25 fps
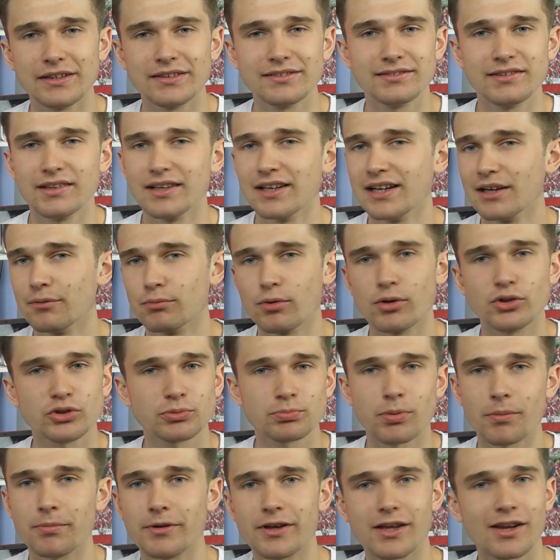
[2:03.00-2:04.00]
the deal. It was
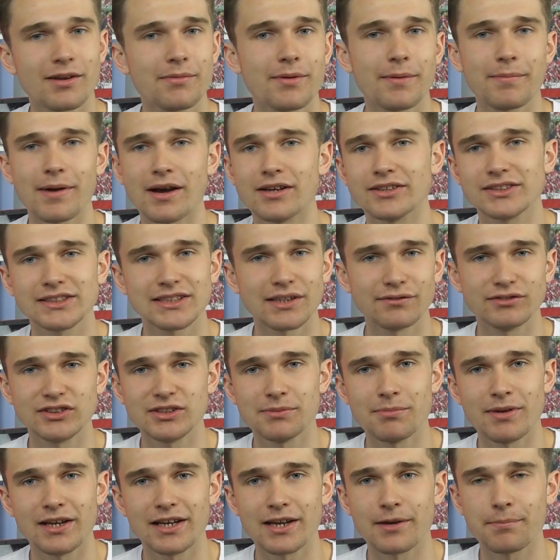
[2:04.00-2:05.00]
probably going to be about £70
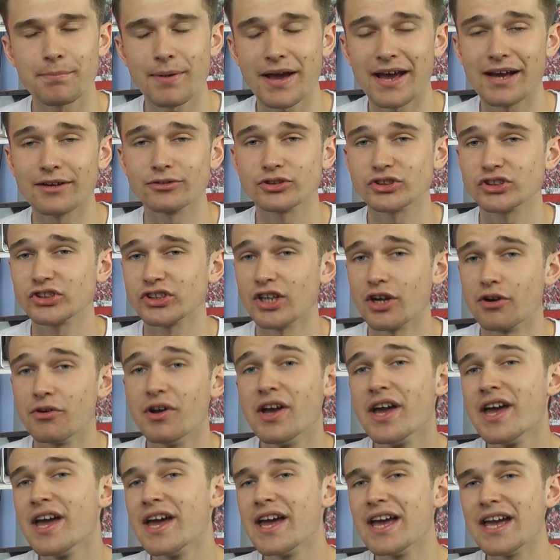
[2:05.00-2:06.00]
million. So
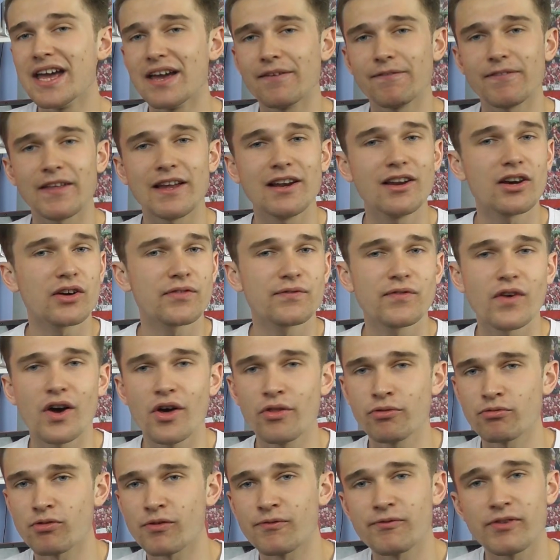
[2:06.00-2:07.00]
if they look
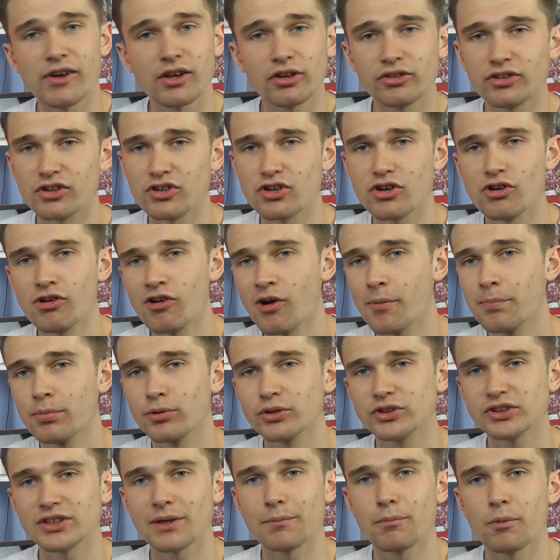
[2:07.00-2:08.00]
further afield in Europe or
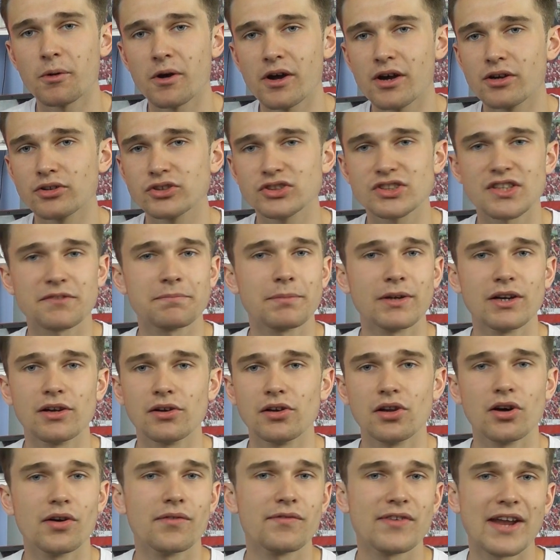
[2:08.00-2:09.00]
somewhere else, there have been a
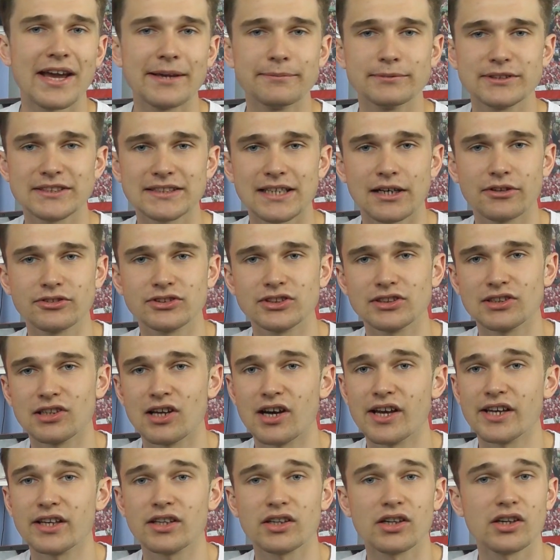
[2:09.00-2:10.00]
lot of names touted,
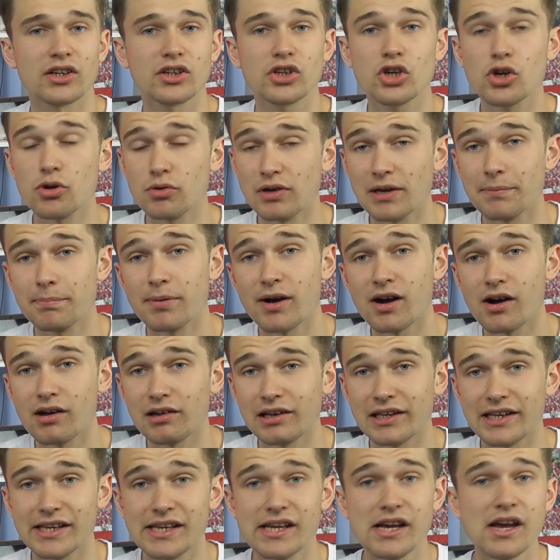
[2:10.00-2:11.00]
like
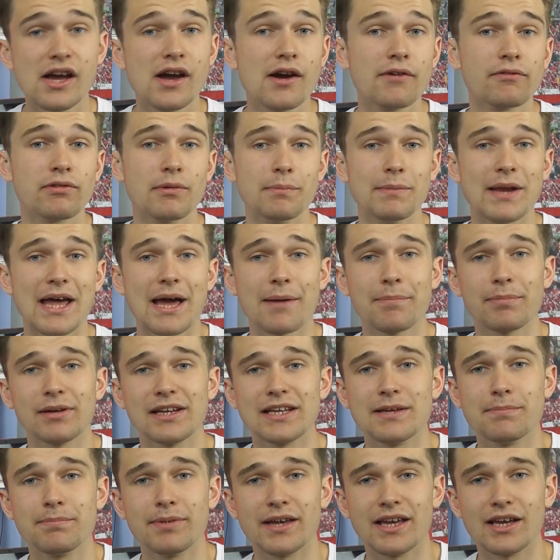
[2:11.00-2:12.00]
Koulibaly from
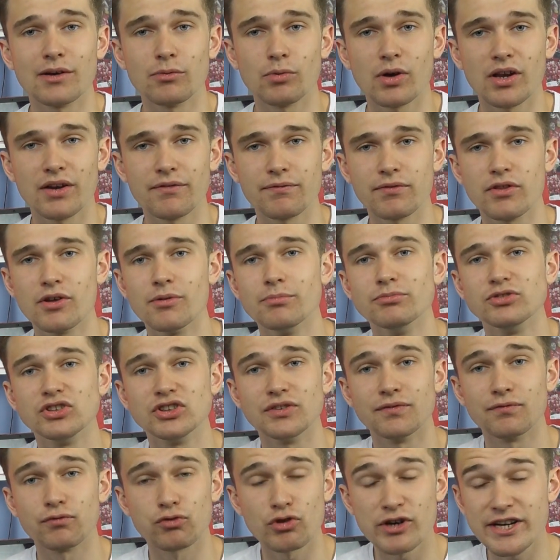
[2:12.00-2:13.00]
Napoli being one of them. De
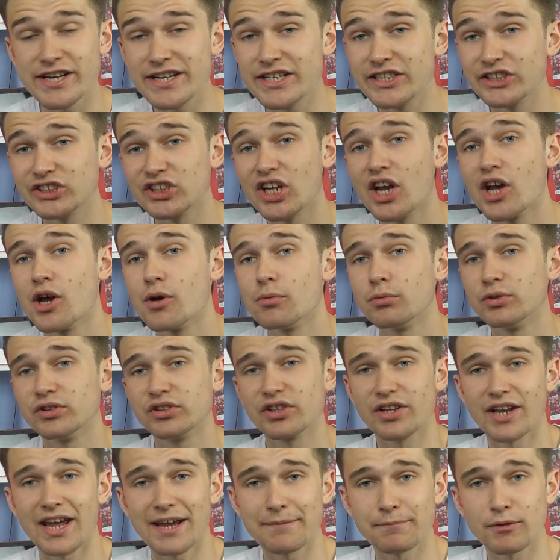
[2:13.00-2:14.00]
Vrij was
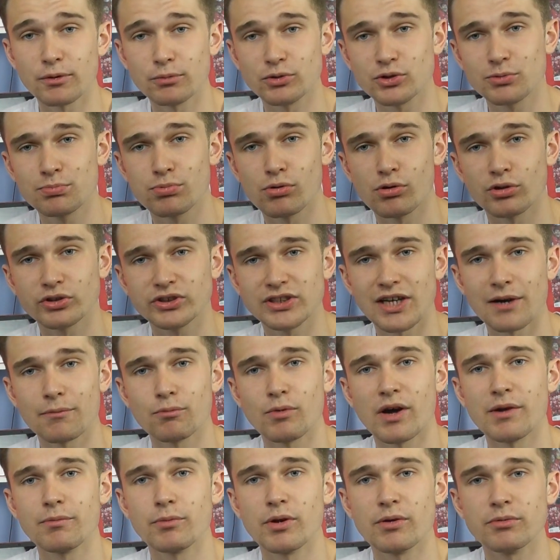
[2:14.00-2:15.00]
the name that was brought up
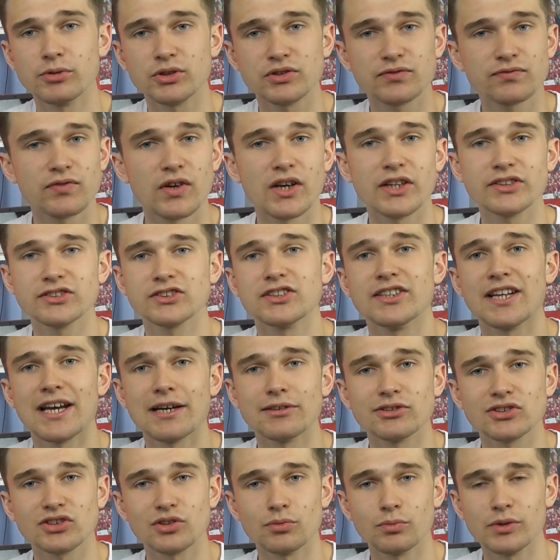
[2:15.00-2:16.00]
when it was first
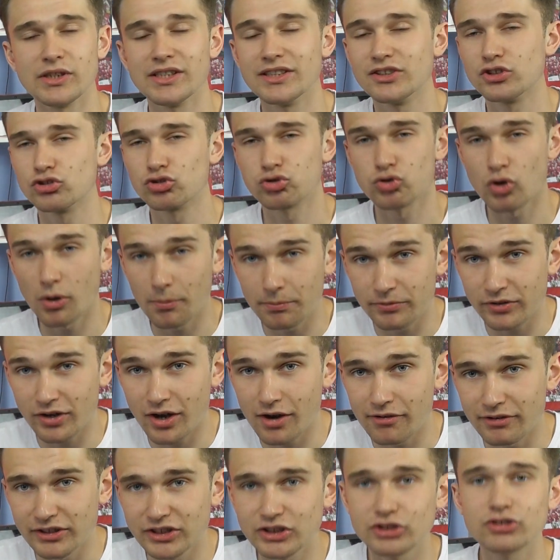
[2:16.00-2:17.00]
announced that we dropped
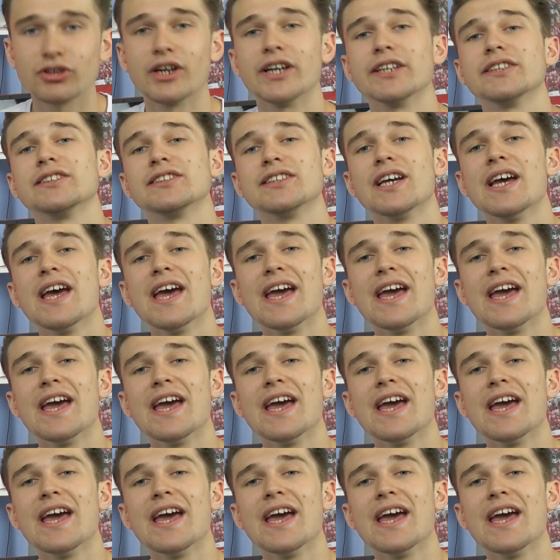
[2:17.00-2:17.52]
our interest